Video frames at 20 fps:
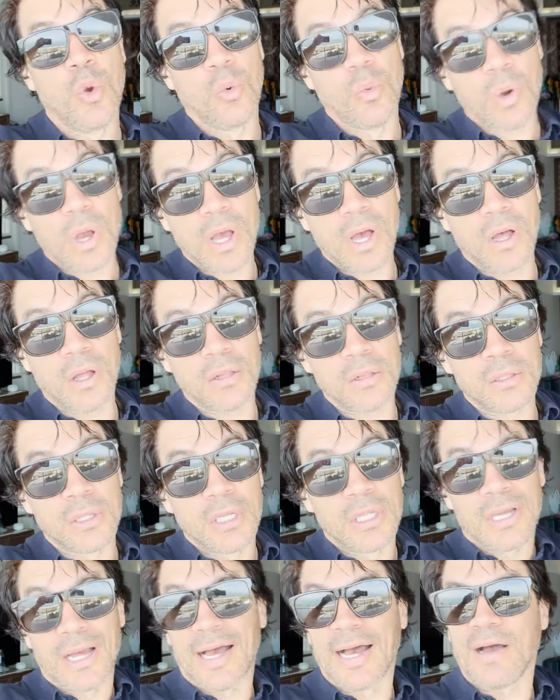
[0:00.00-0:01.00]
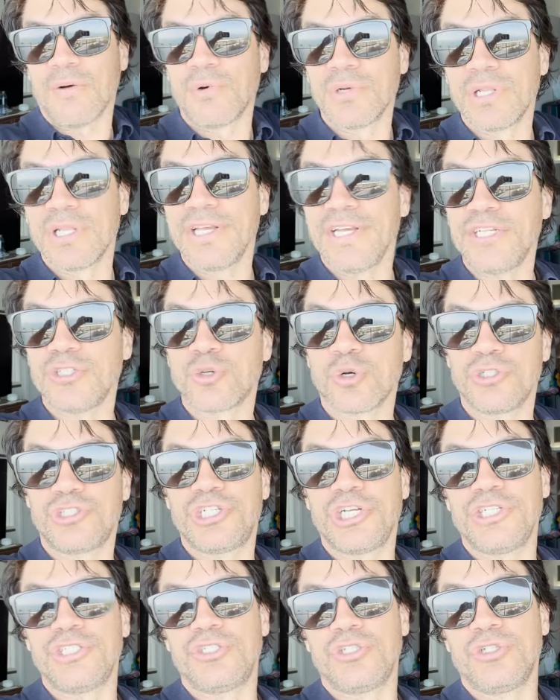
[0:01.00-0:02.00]
Well, I would lean toward
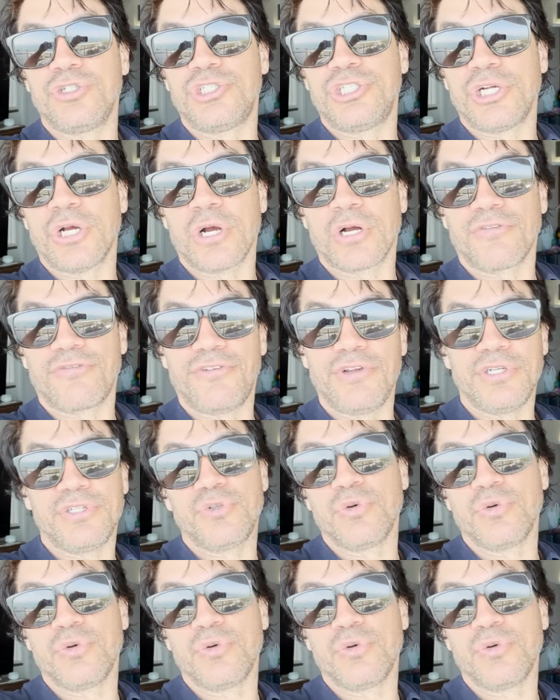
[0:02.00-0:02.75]
changing your geography